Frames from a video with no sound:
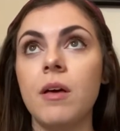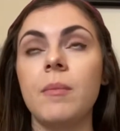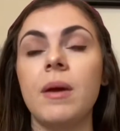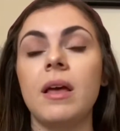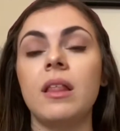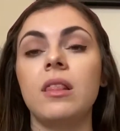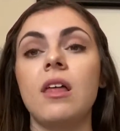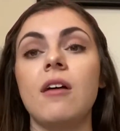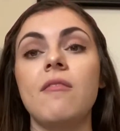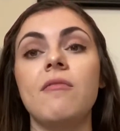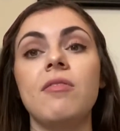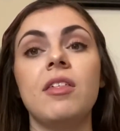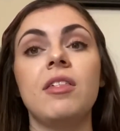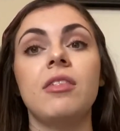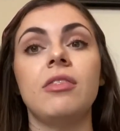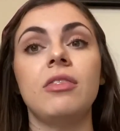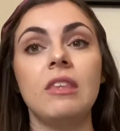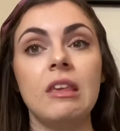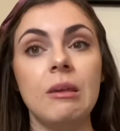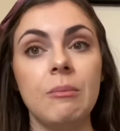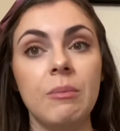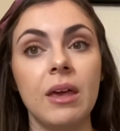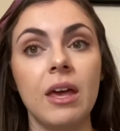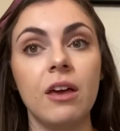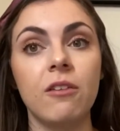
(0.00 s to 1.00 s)
I love the
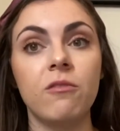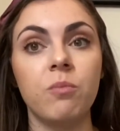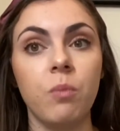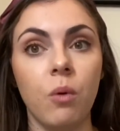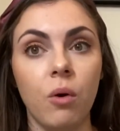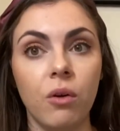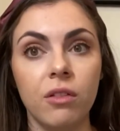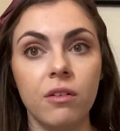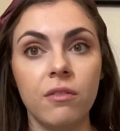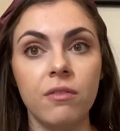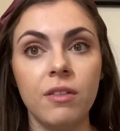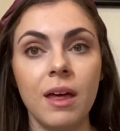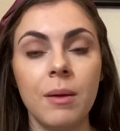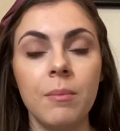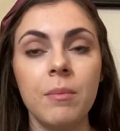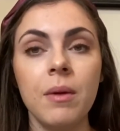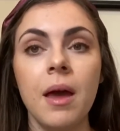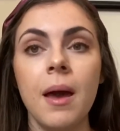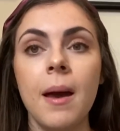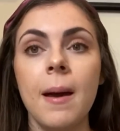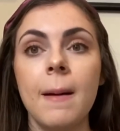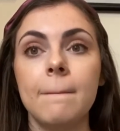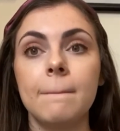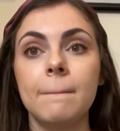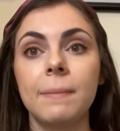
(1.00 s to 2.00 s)
theming of both of them,
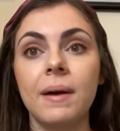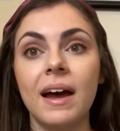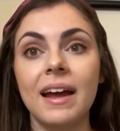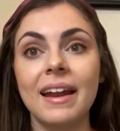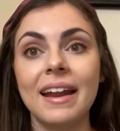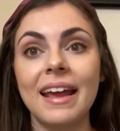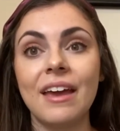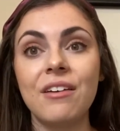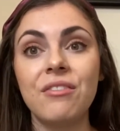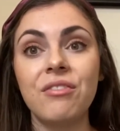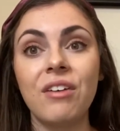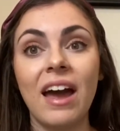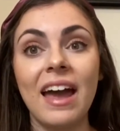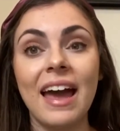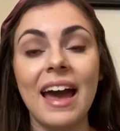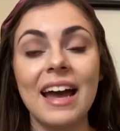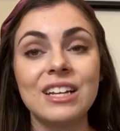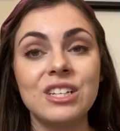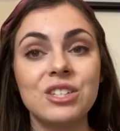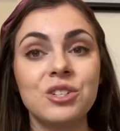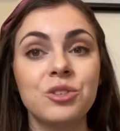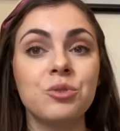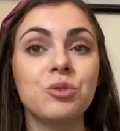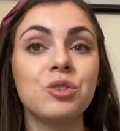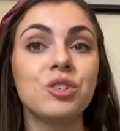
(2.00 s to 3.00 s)
but if I had
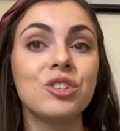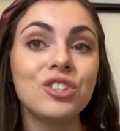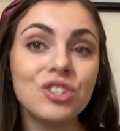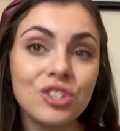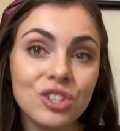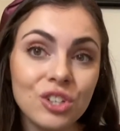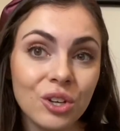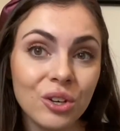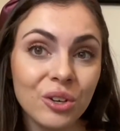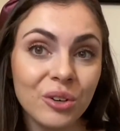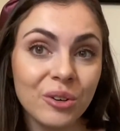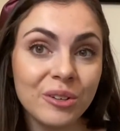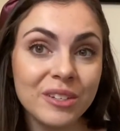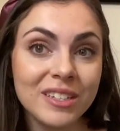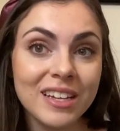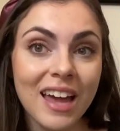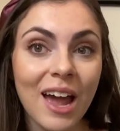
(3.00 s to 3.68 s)
to choose,